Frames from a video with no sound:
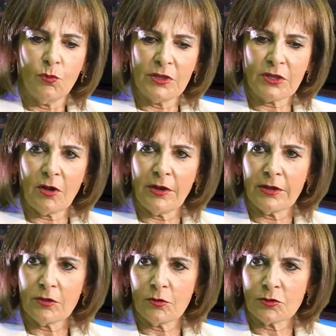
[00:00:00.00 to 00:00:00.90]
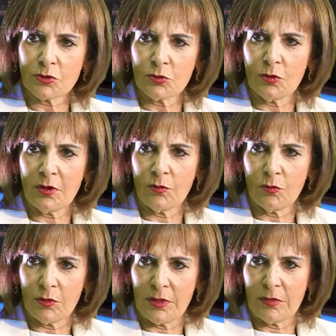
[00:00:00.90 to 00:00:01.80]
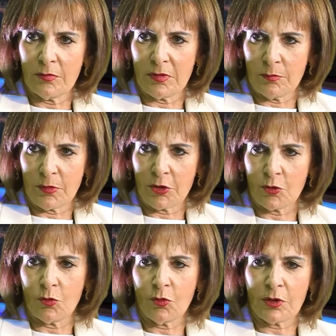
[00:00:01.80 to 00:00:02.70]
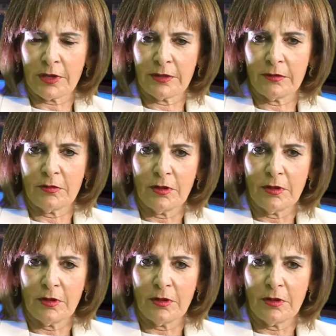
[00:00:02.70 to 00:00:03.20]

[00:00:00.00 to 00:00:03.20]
we try it also with my cook, and